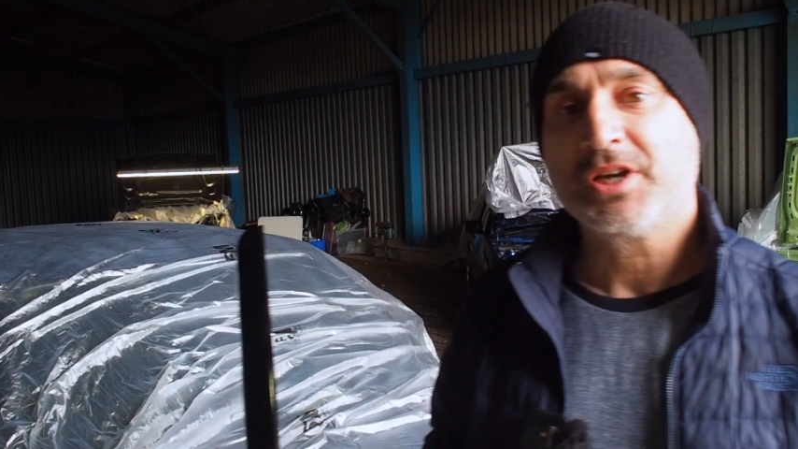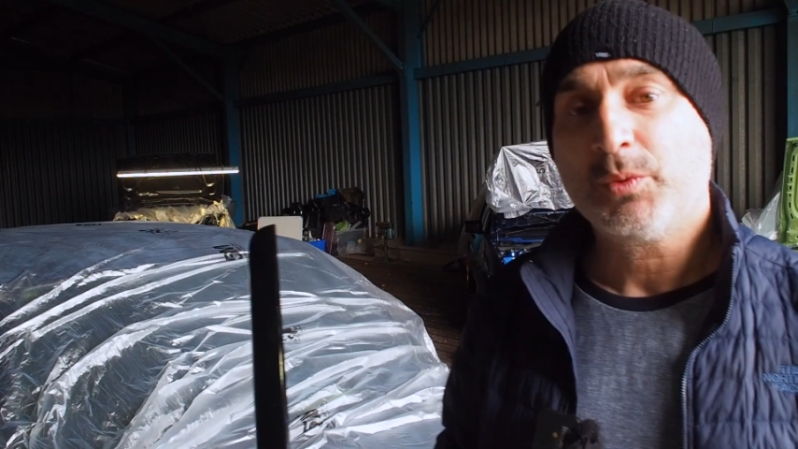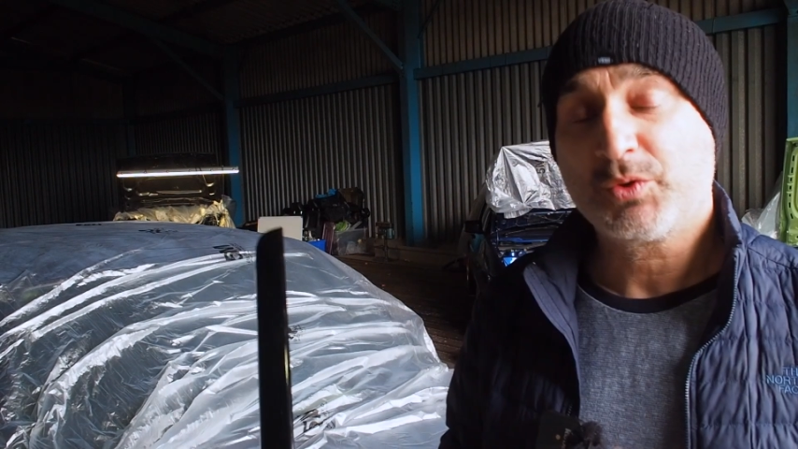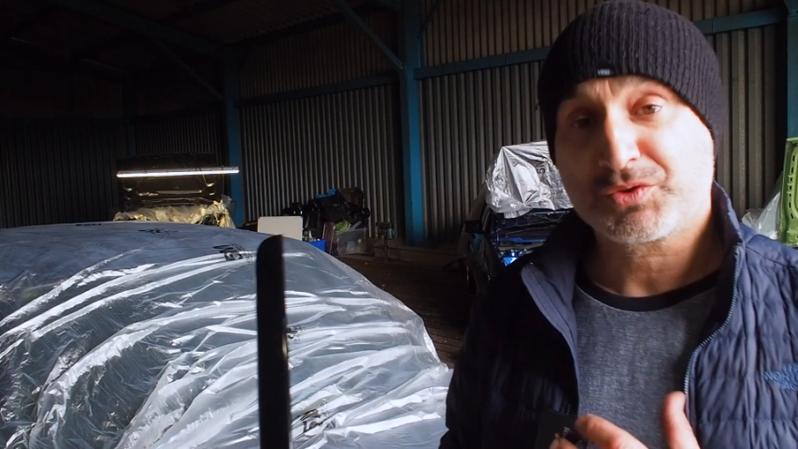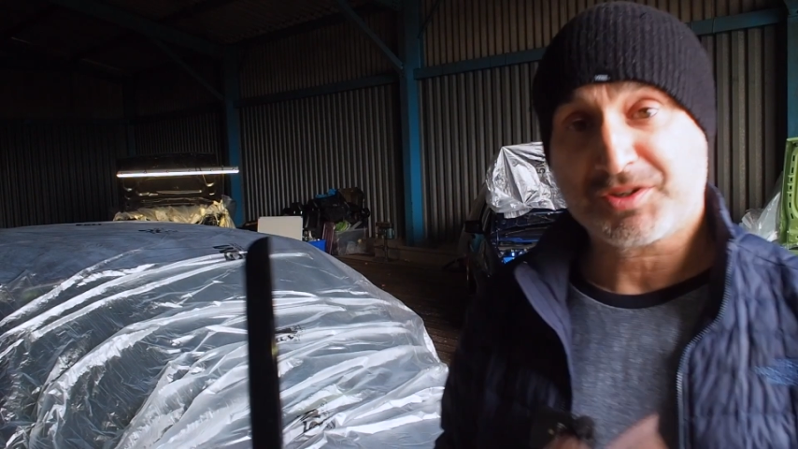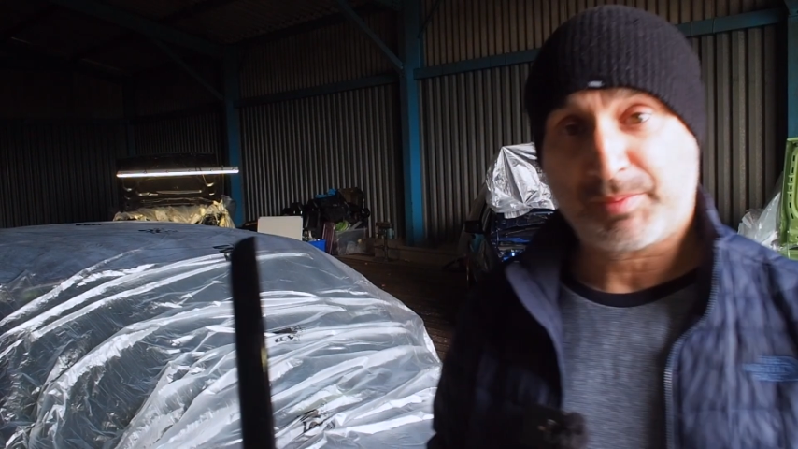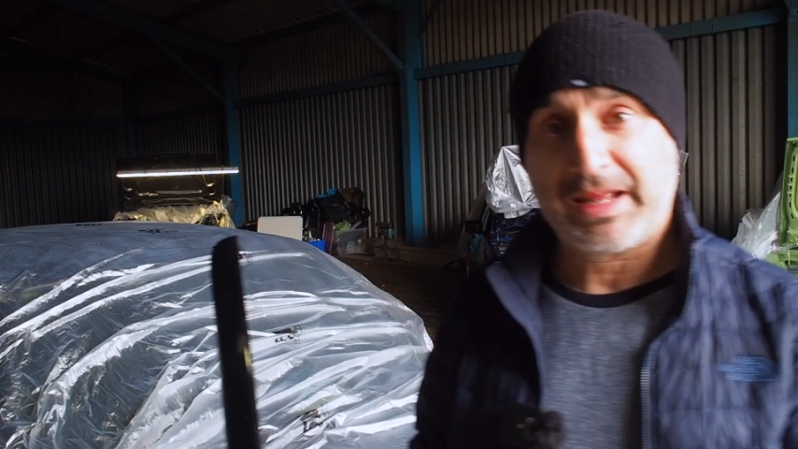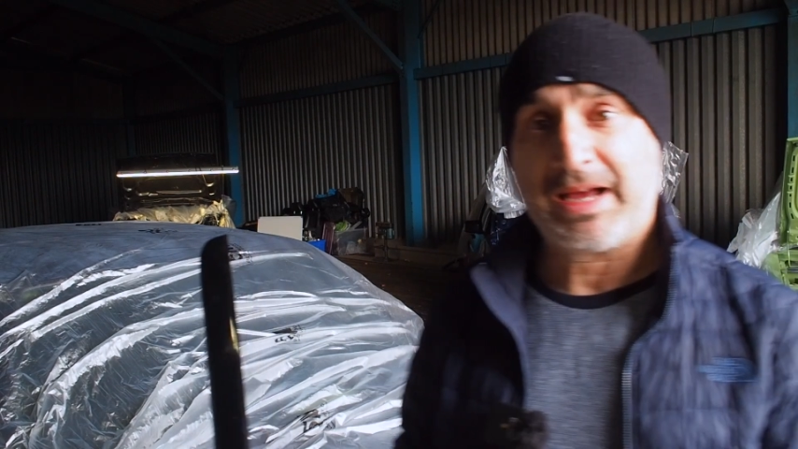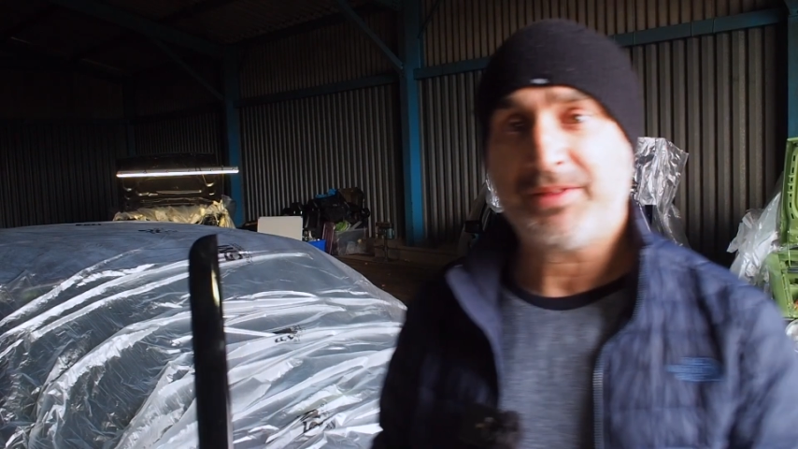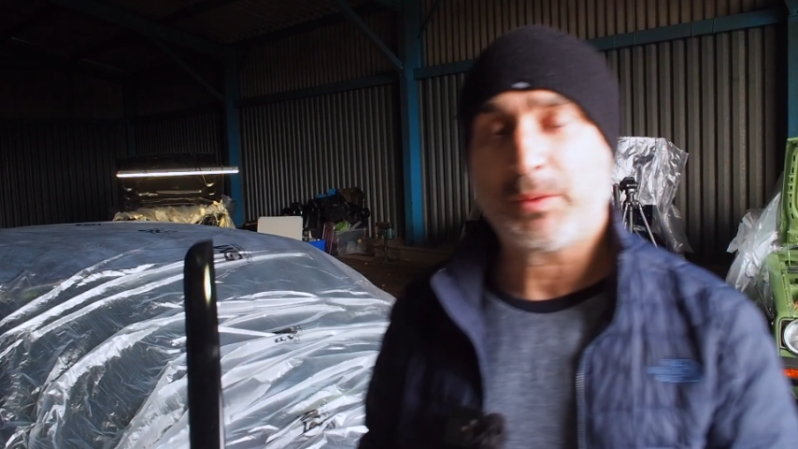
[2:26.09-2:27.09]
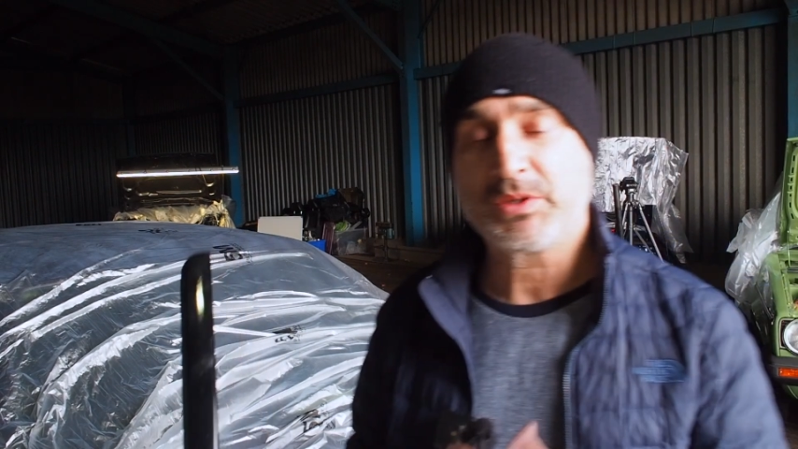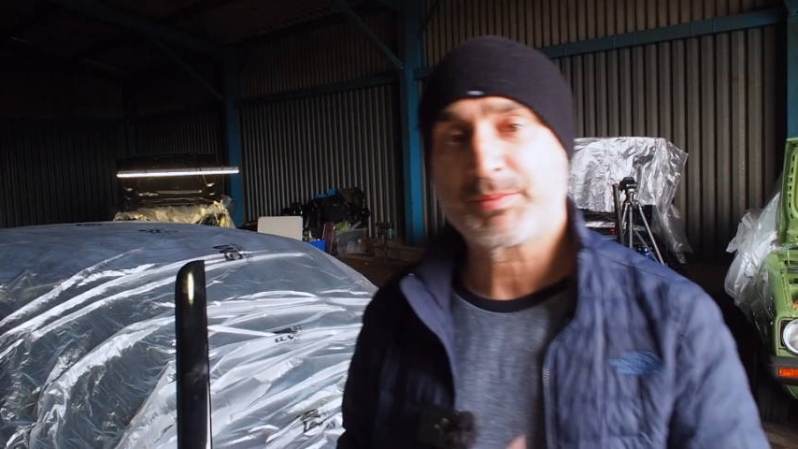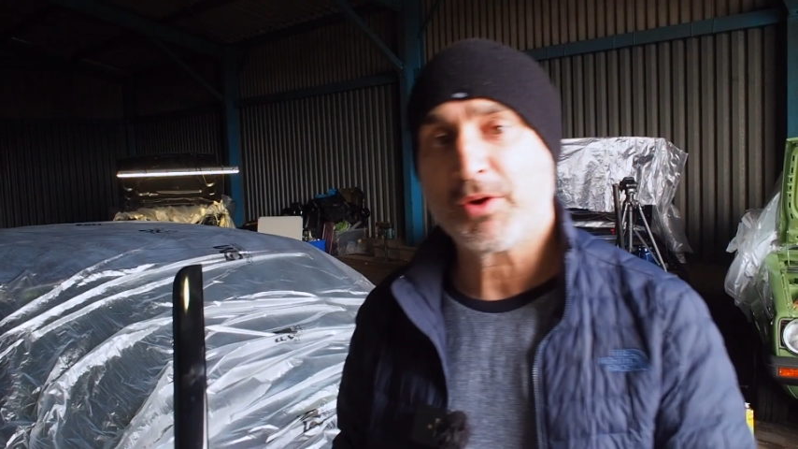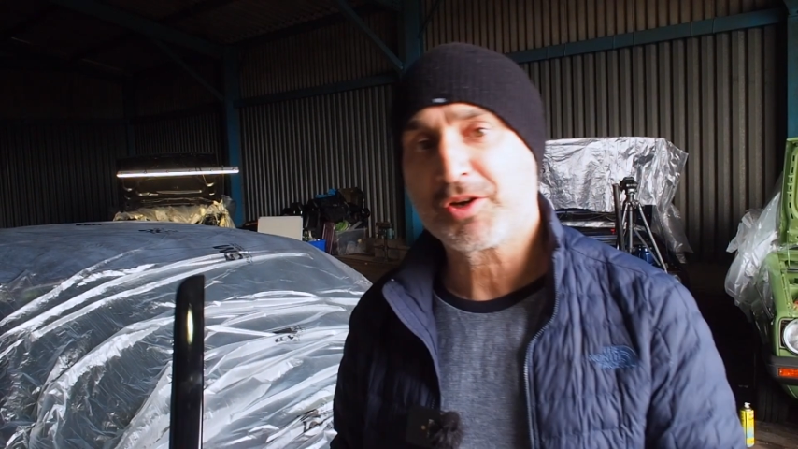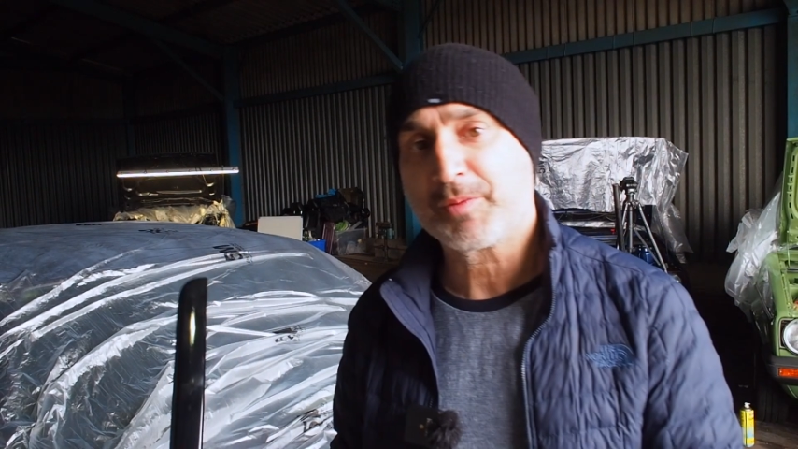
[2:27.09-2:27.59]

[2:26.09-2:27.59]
which was the plan that we spoke